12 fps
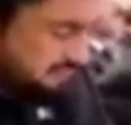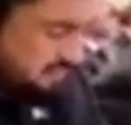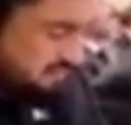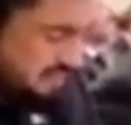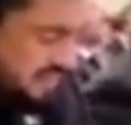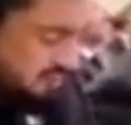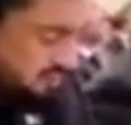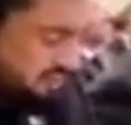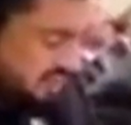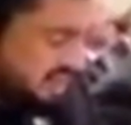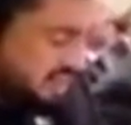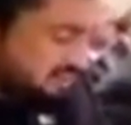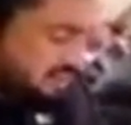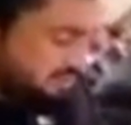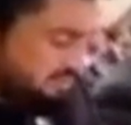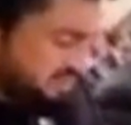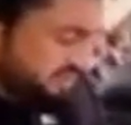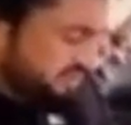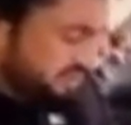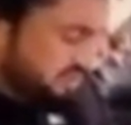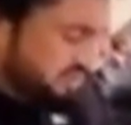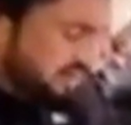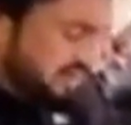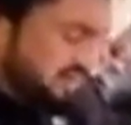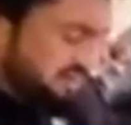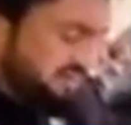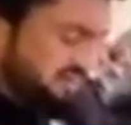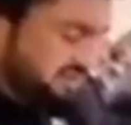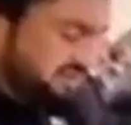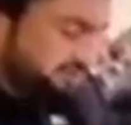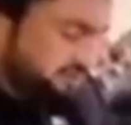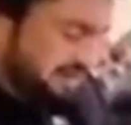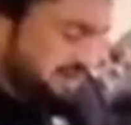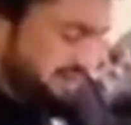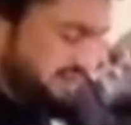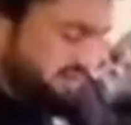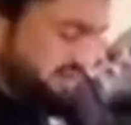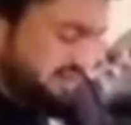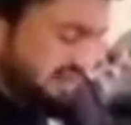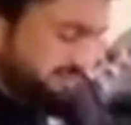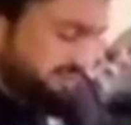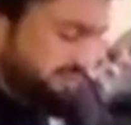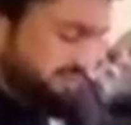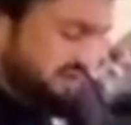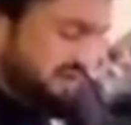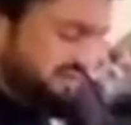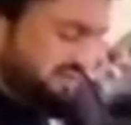We need to think about it and suggest practical steps to arrest